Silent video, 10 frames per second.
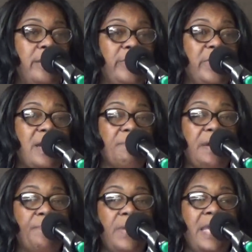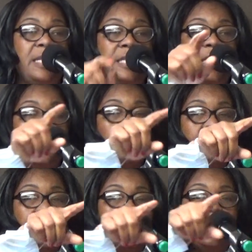to come up and sit
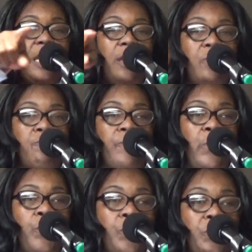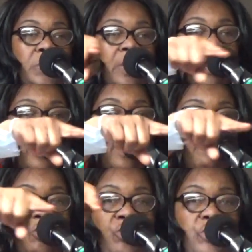on the second rows
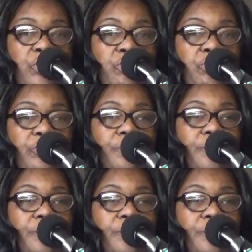of the church.